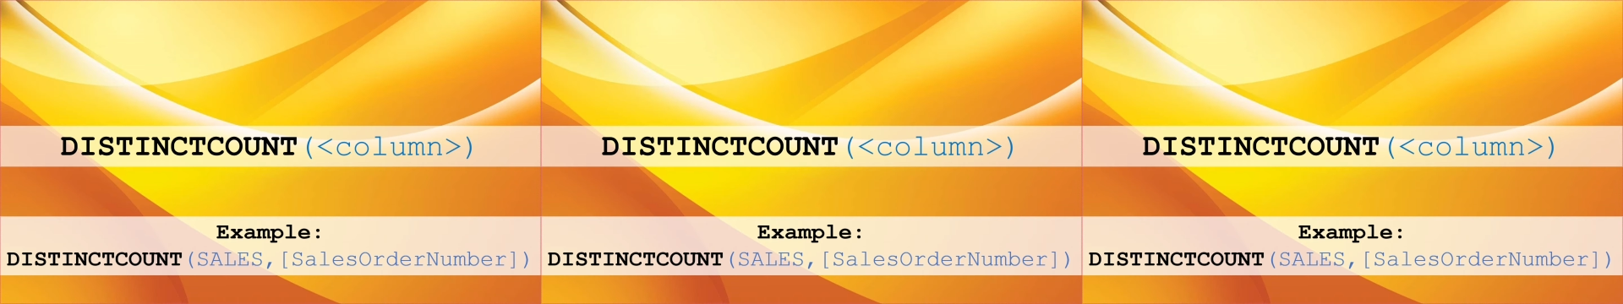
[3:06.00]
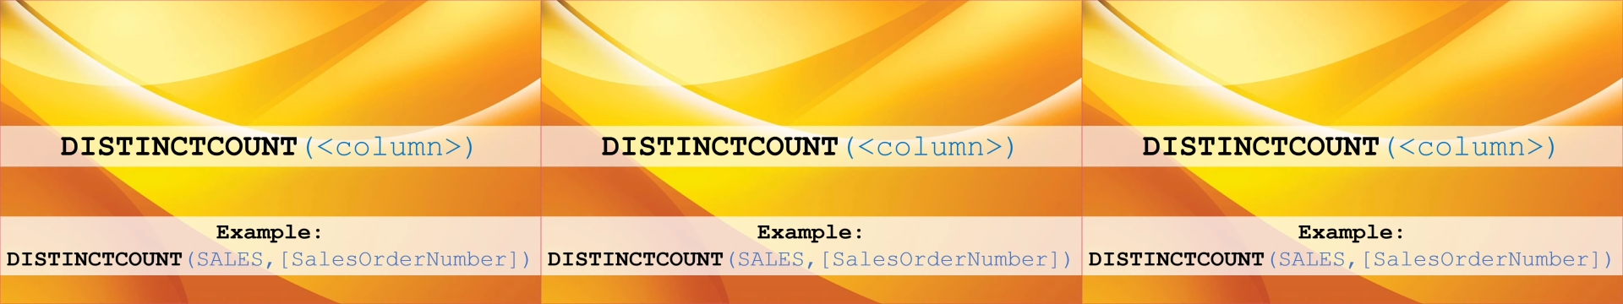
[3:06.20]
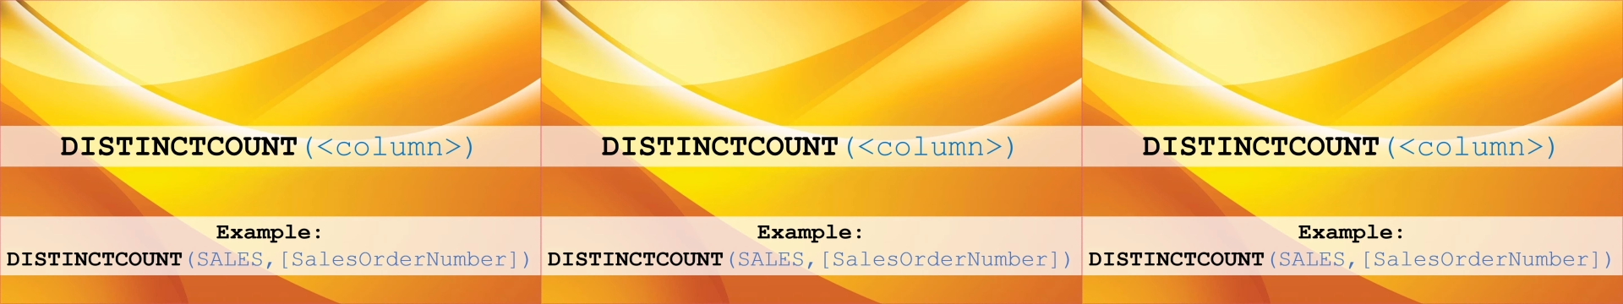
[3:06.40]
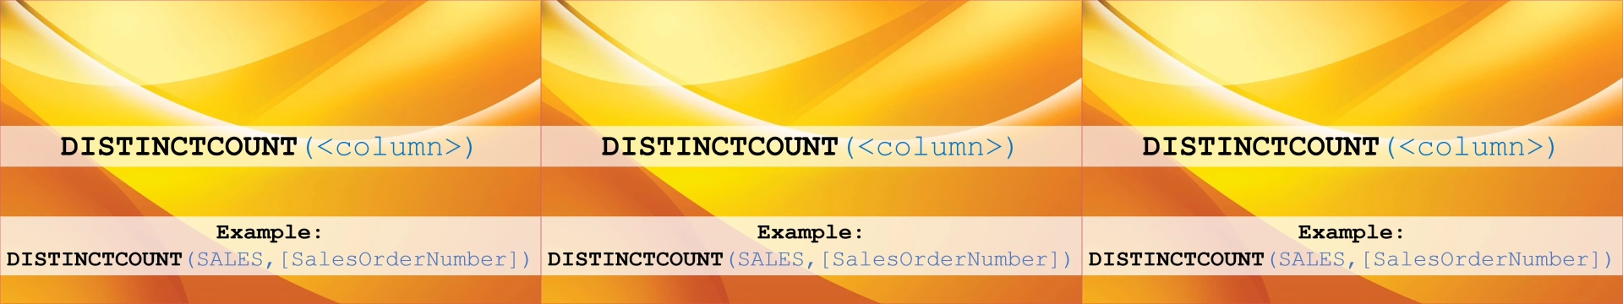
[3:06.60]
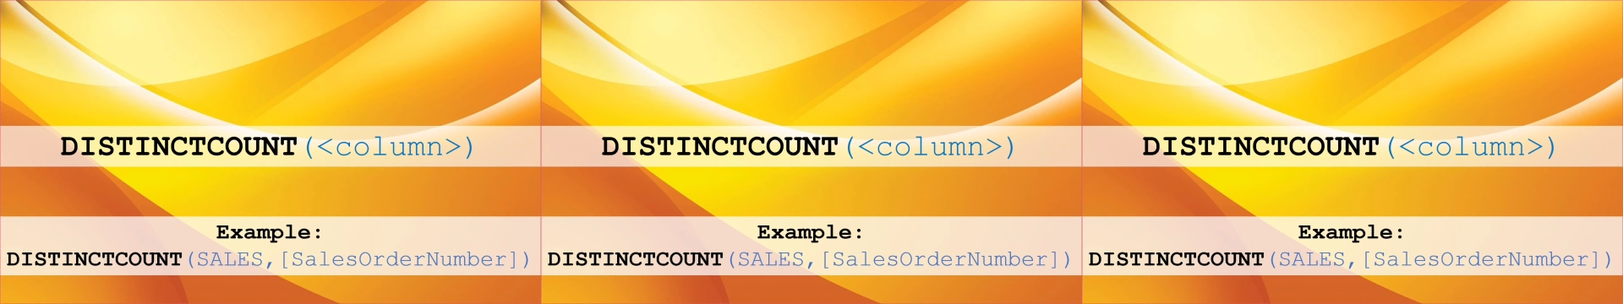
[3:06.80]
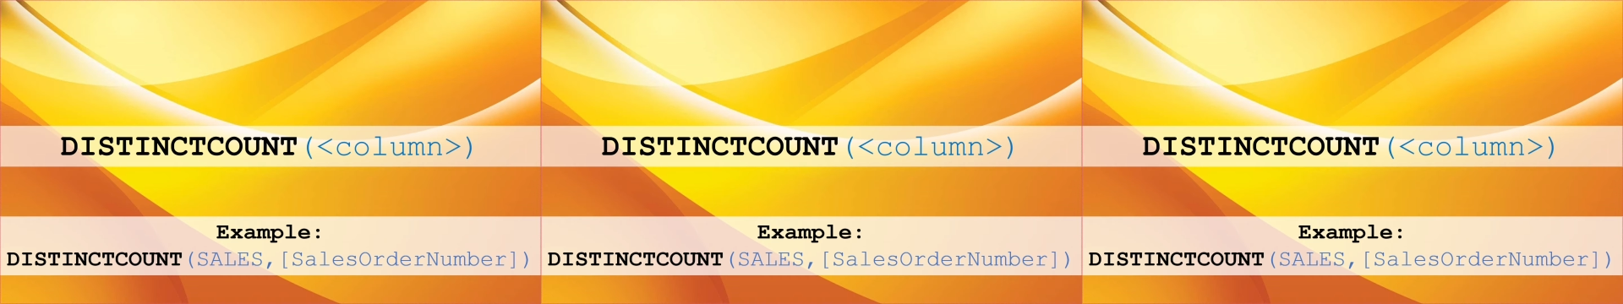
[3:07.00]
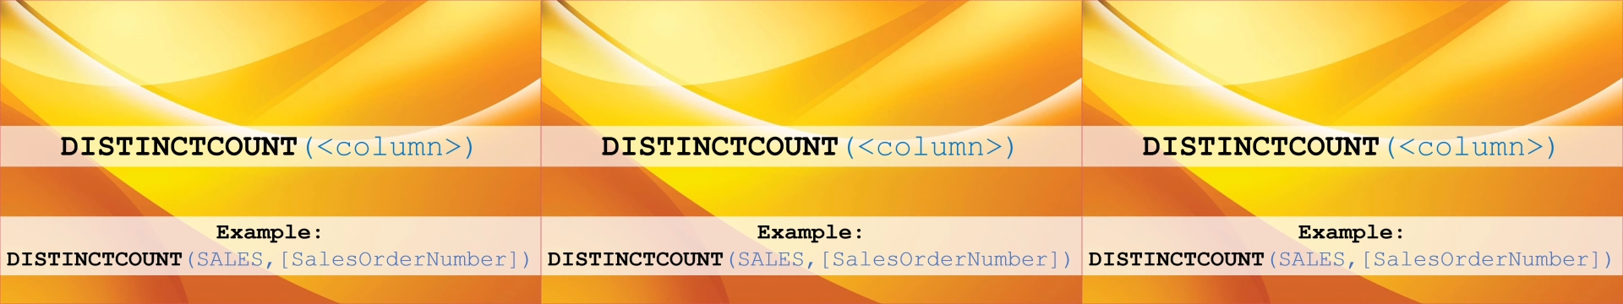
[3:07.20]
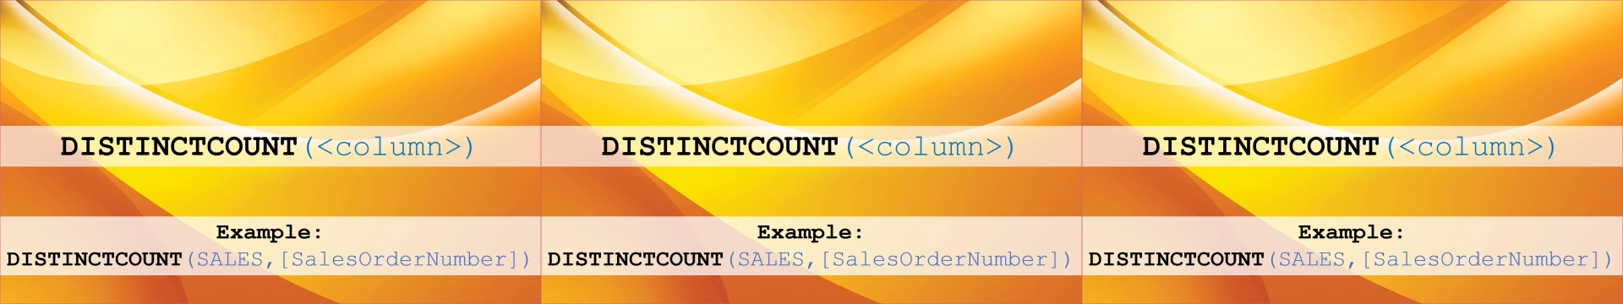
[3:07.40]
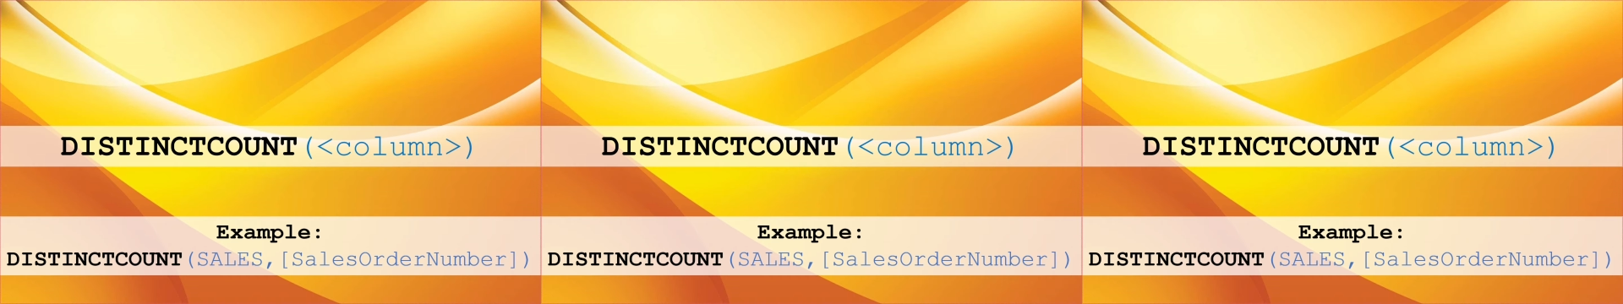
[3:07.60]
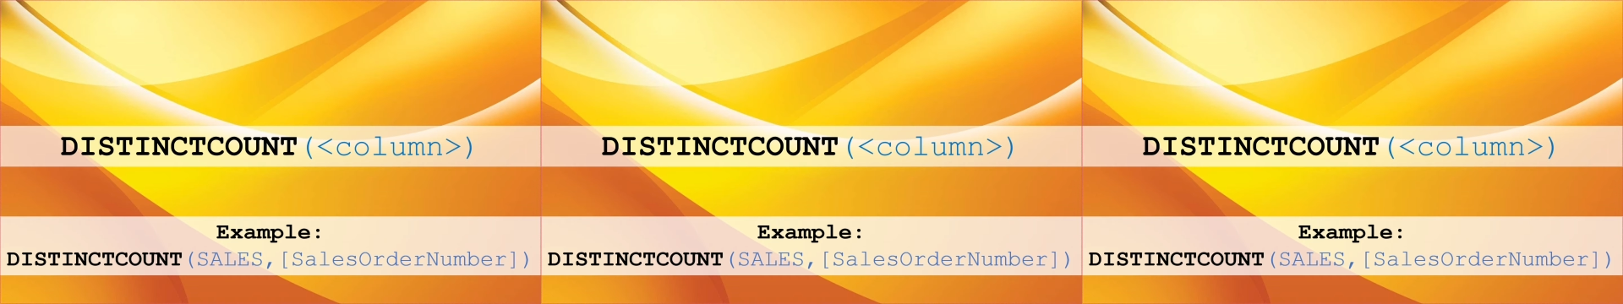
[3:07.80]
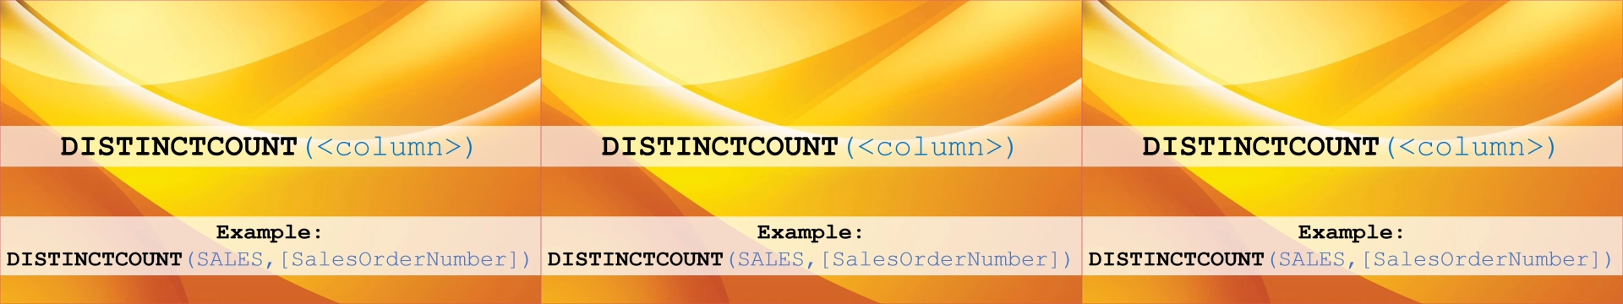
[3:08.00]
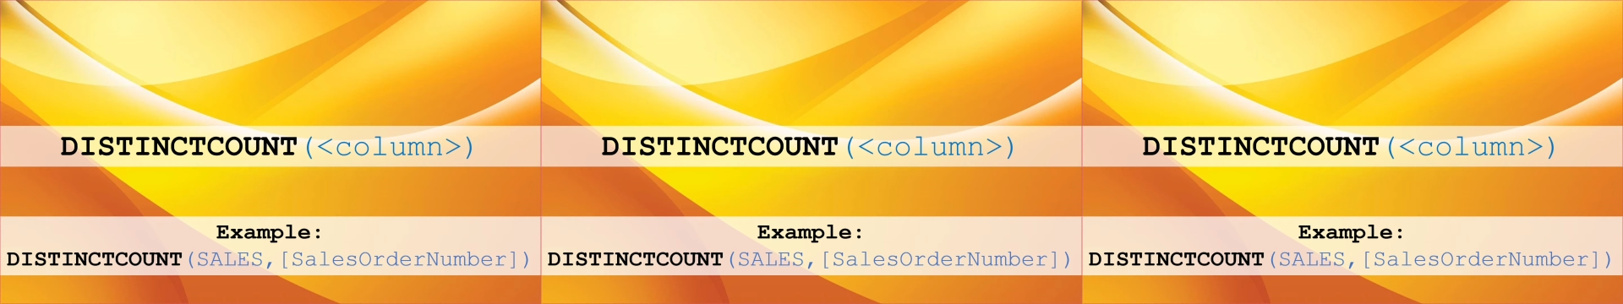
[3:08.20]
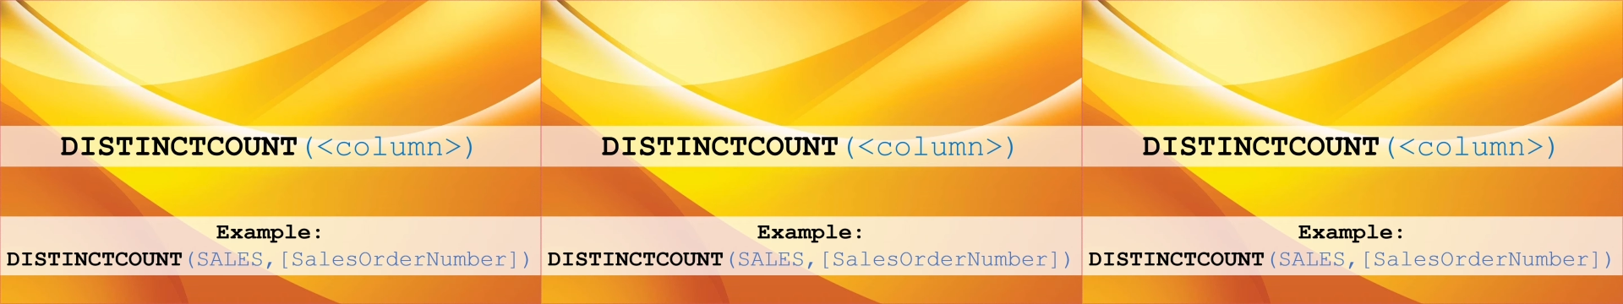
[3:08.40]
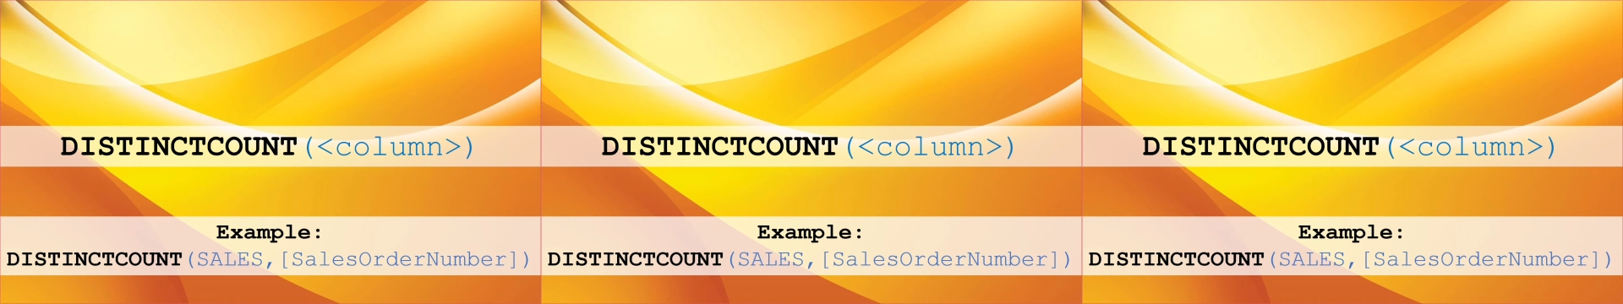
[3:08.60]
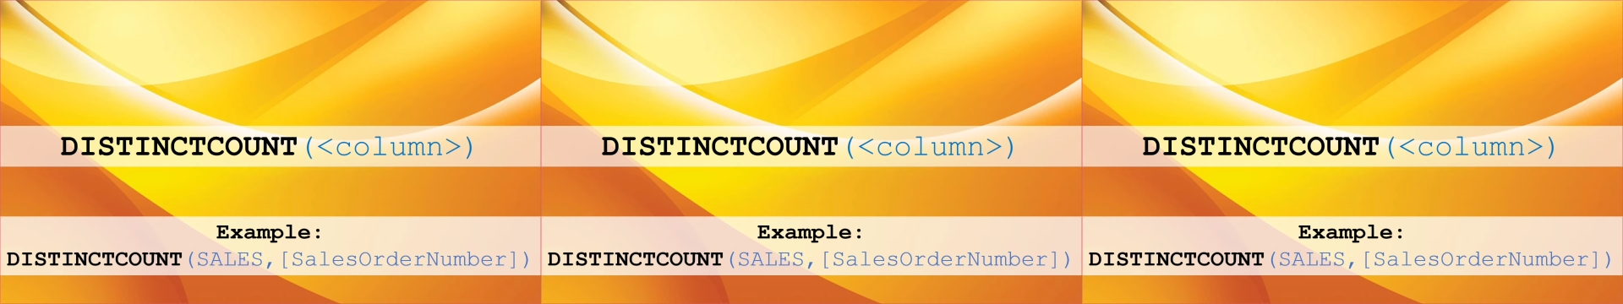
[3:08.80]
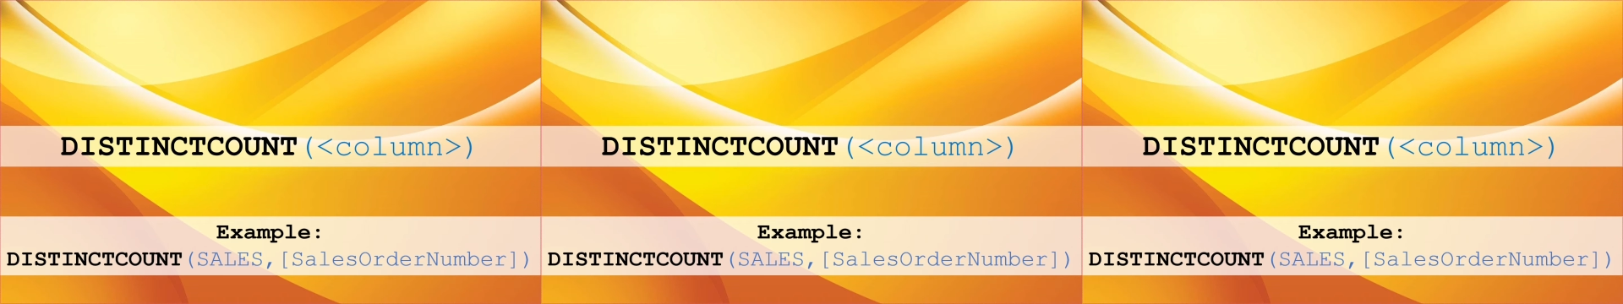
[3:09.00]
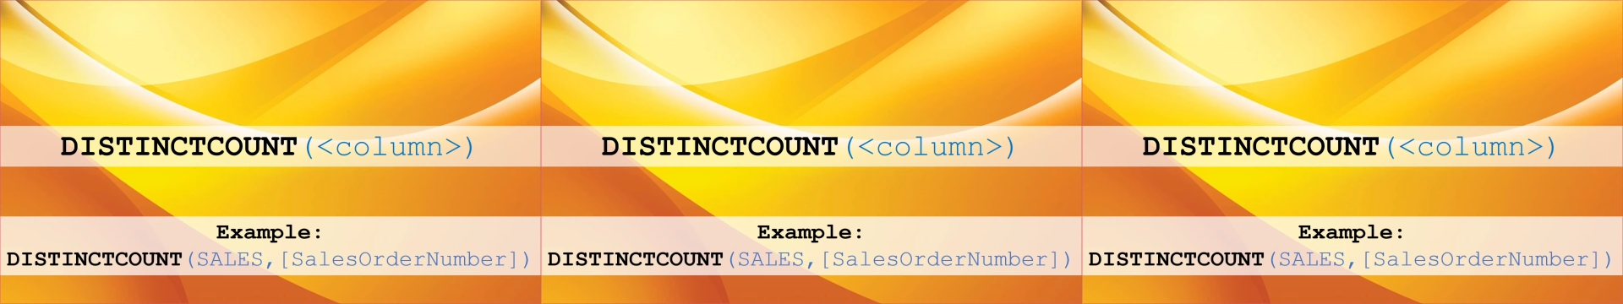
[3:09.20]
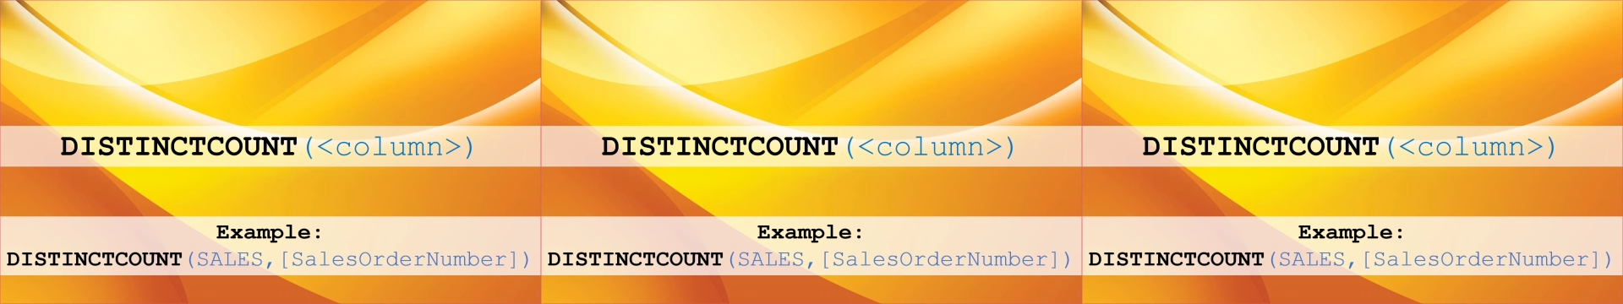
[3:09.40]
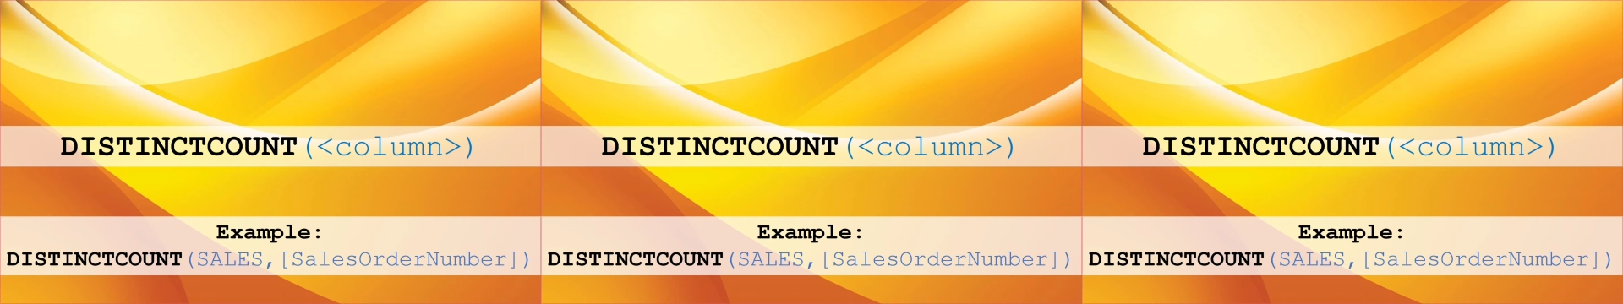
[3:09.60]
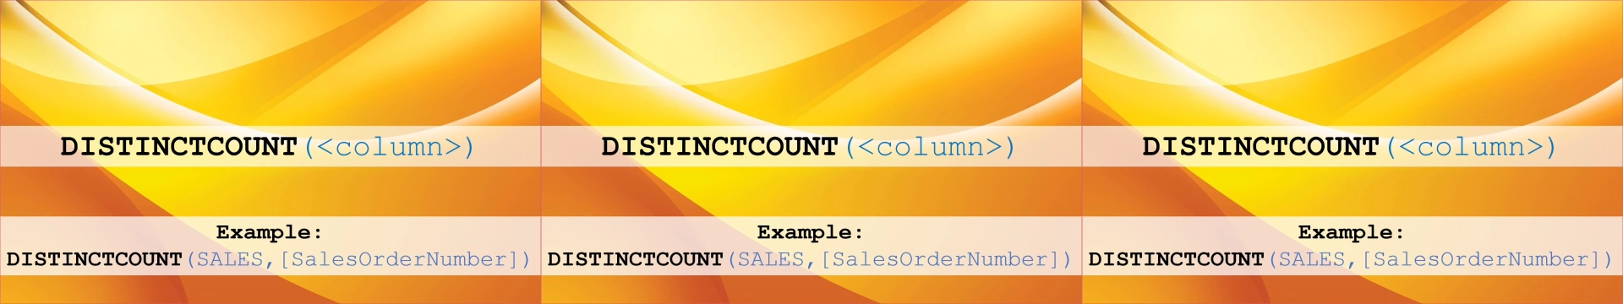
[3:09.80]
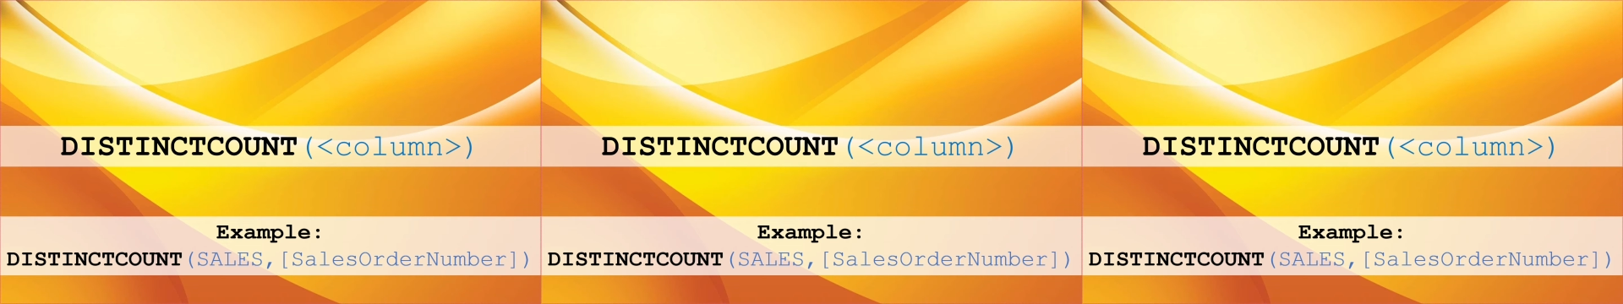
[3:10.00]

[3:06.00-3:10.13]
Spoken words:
(no speaker visible)